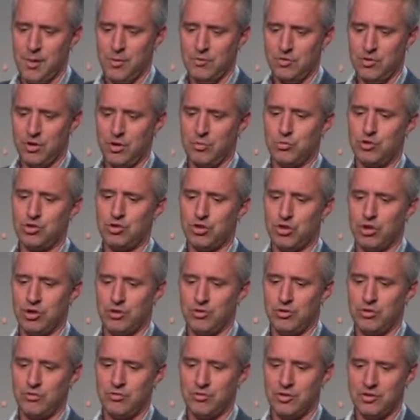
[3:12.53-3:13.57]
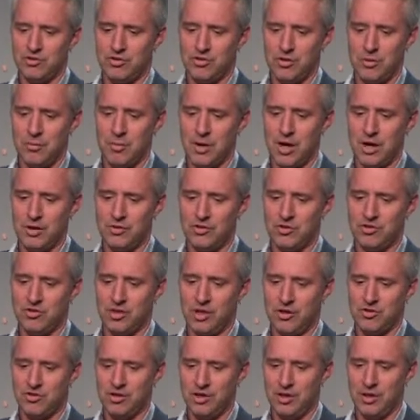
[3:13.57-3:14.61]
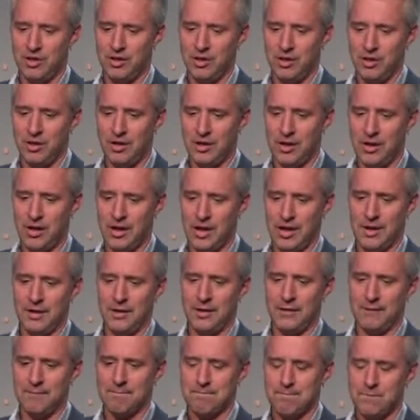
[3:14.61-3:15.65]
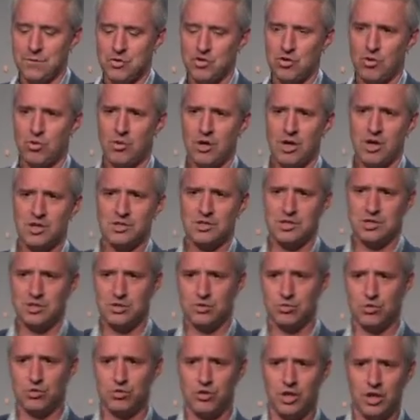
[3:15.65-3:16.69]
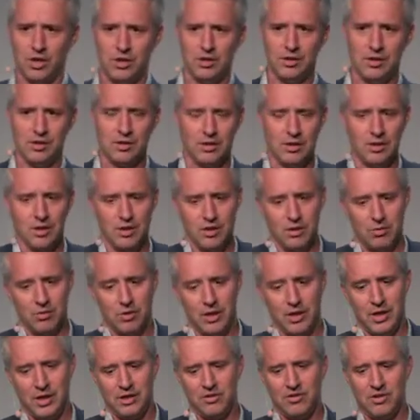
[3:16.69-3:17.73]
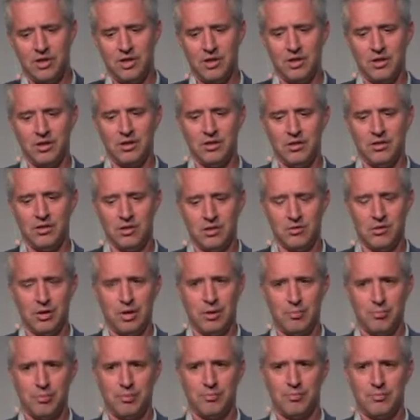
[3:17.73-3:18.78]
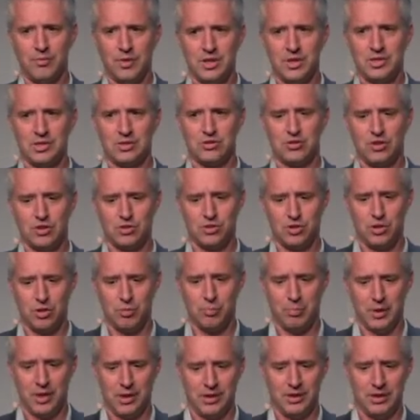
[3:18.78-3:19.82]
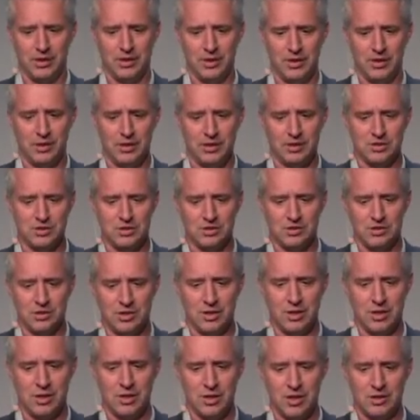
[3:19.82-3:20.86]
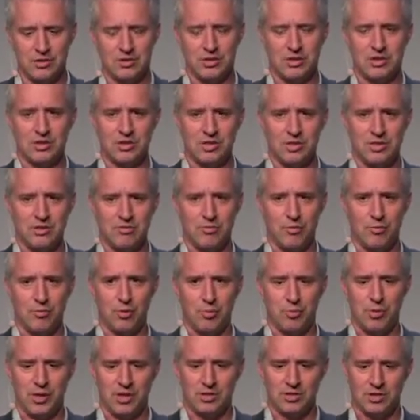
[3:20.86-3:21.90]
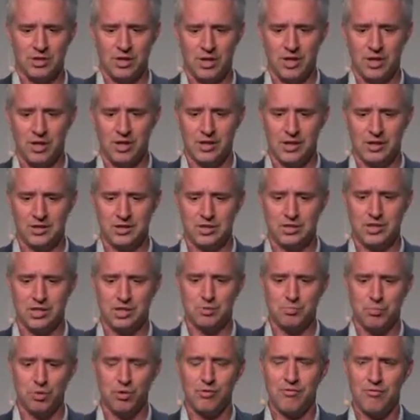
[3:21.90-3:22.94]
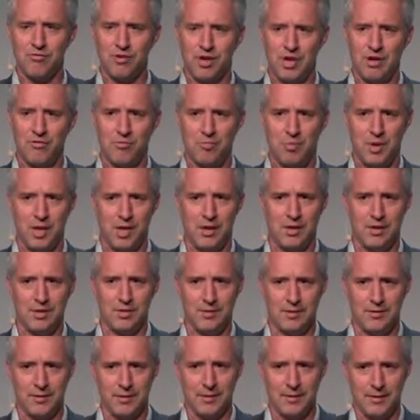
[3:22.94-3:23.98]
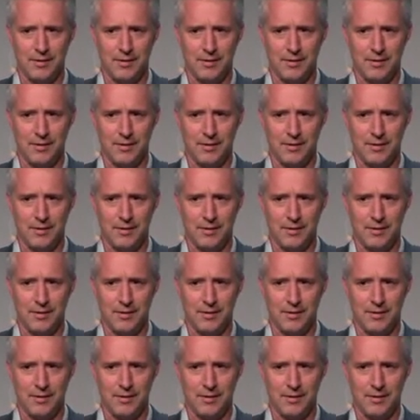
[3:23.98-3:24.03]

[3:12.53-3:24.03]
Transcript: So the majority of this amount is actually lending. So where is this all done? Well, actually, Europe is not so big in this. As you can see from the picture here, it's 6.5 billion.